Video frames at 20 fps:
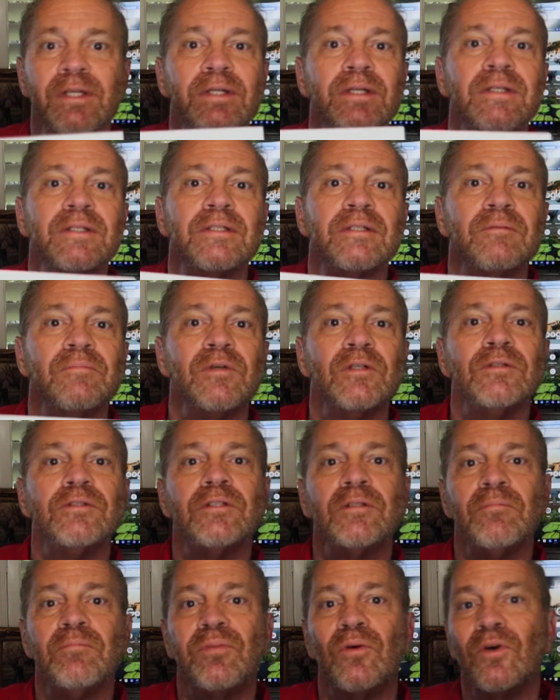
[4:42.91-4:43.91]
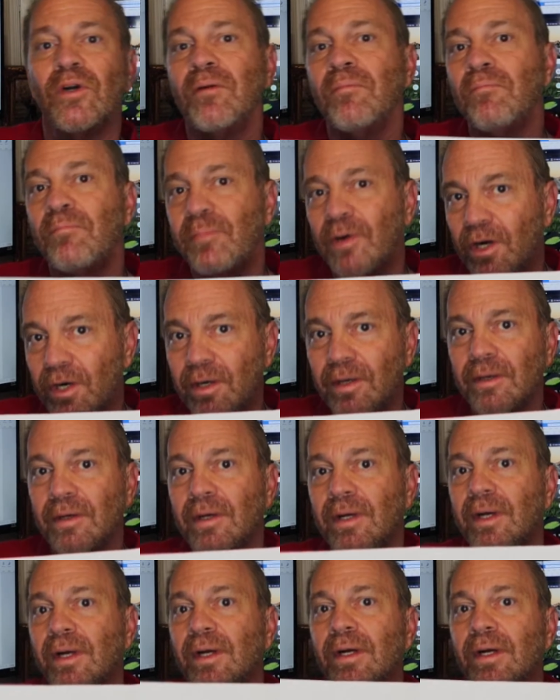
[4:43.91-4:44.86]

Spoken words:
It is the most important part